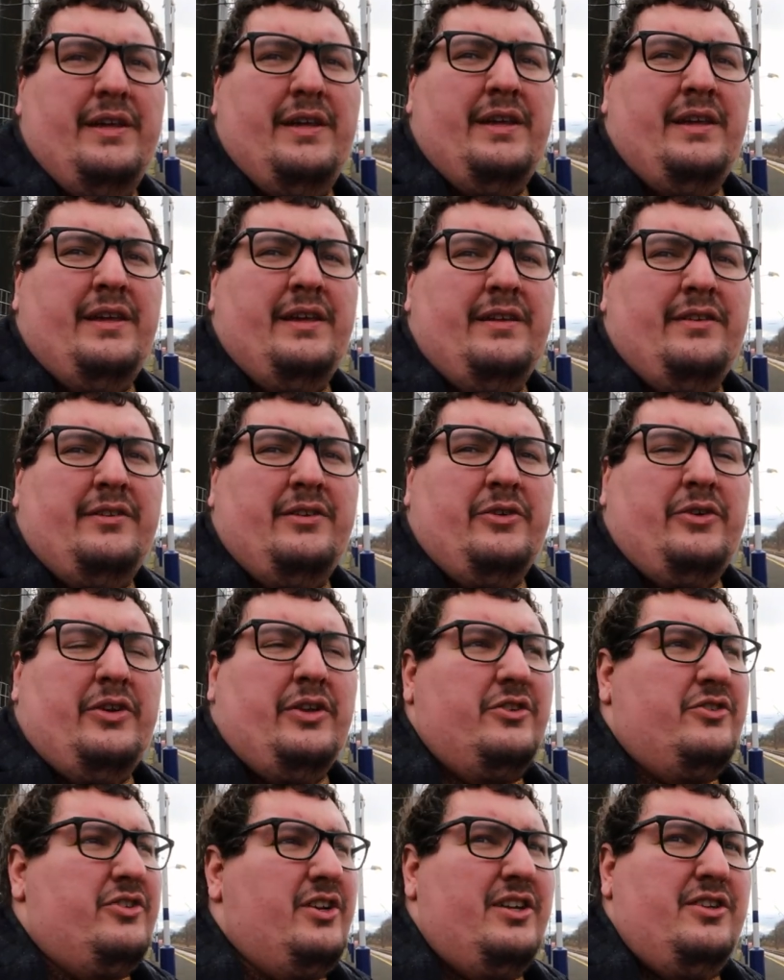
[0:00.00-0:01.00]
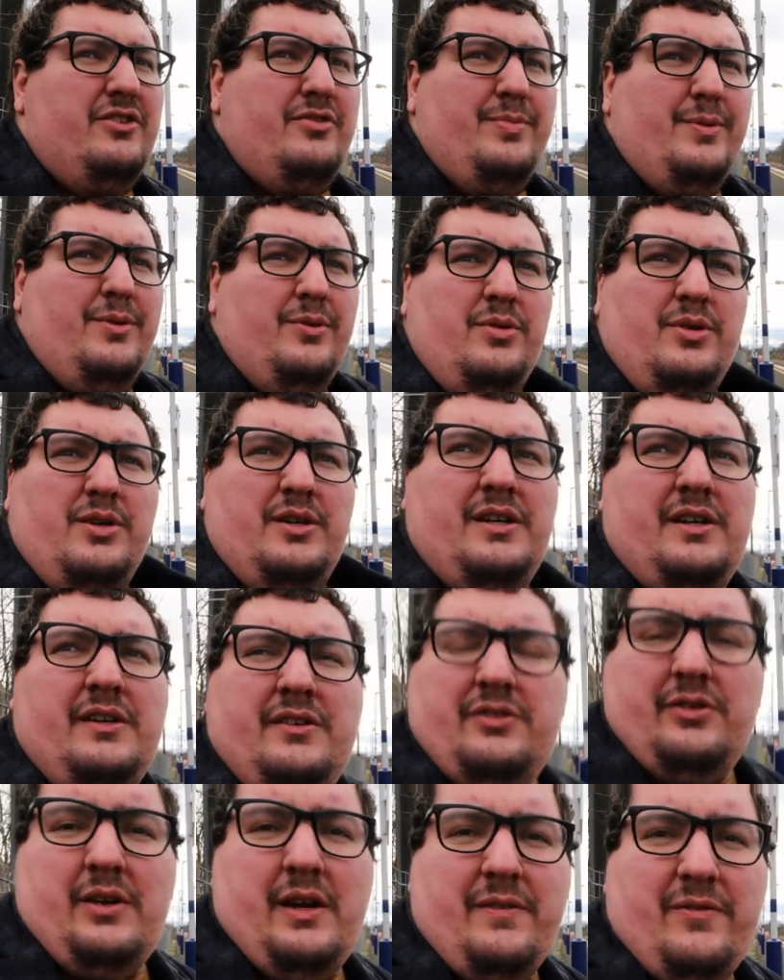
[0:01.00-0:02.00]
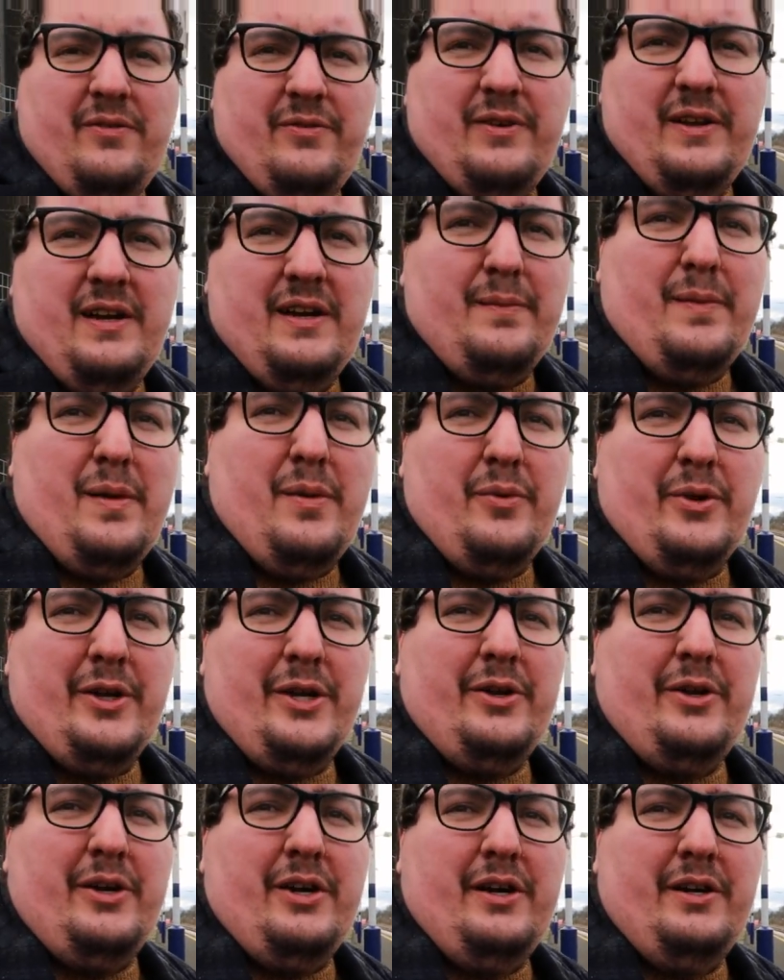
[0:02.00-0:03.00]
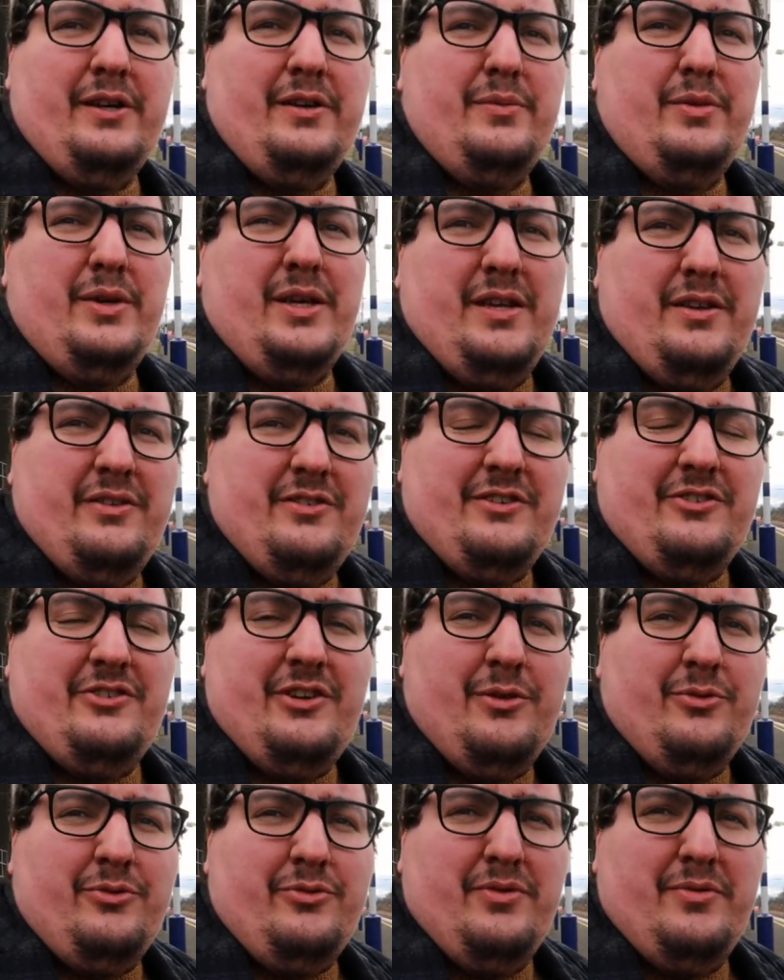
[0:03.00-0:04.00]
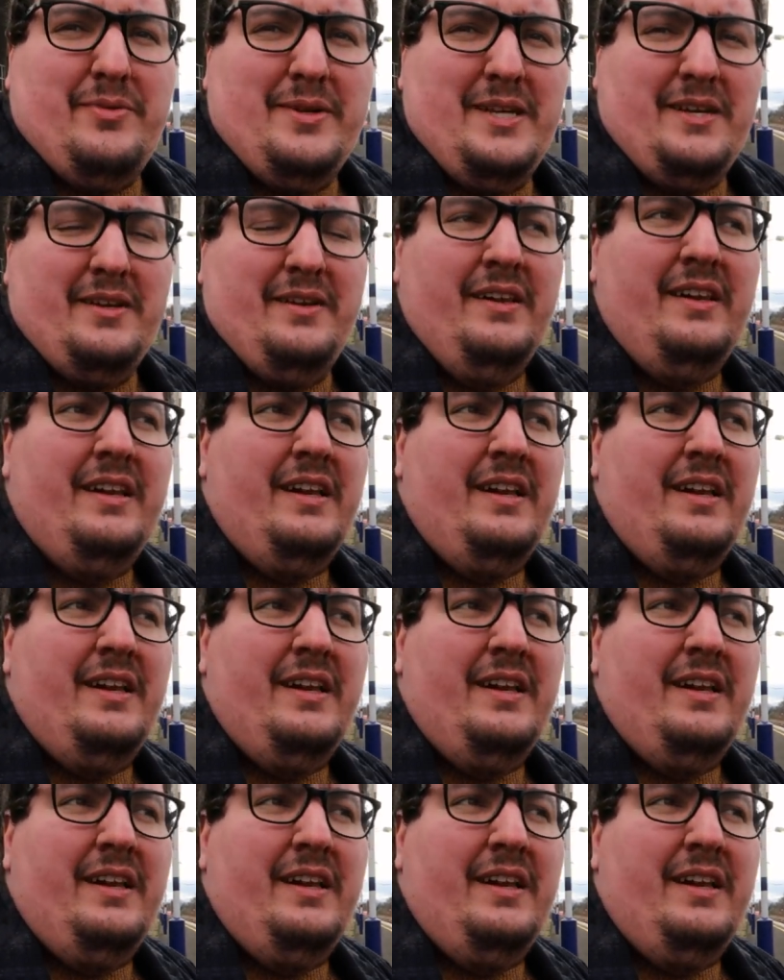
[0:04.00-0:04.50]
is looking changeable, so I have a feeling I might want to go and hide in the shelter in a minute.